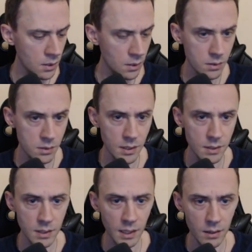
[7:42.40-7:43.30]

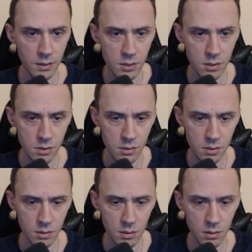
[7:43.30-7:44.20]
6 characters,
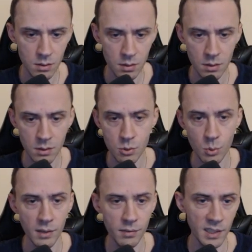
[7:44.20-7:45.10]

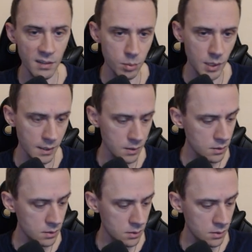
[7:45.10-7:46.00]
25 bucks.